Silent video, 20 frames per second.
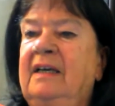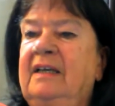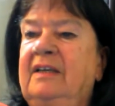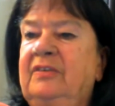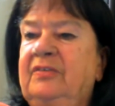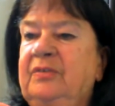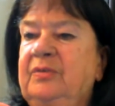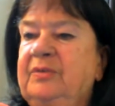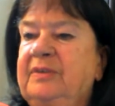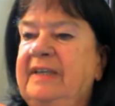
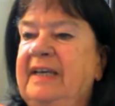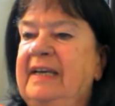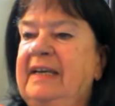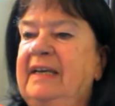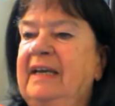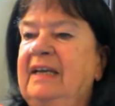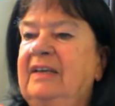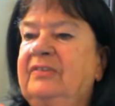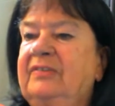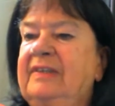is
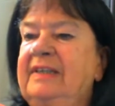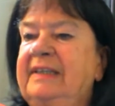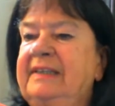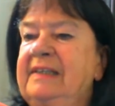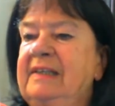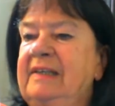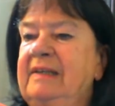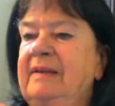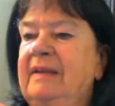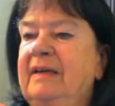today as
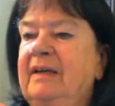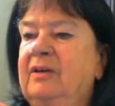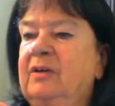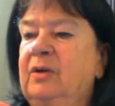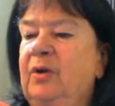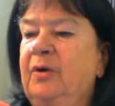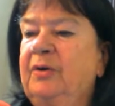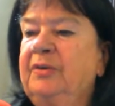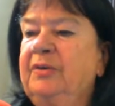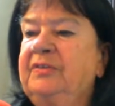little a
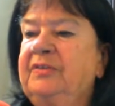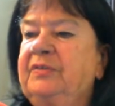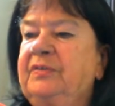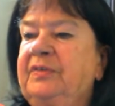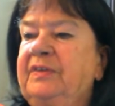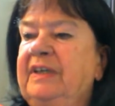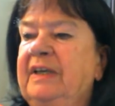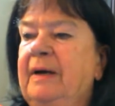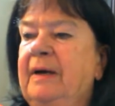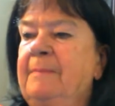closed
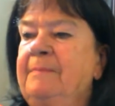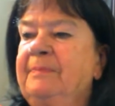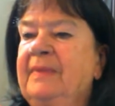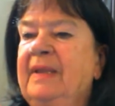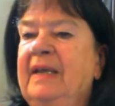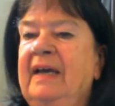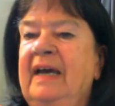sphere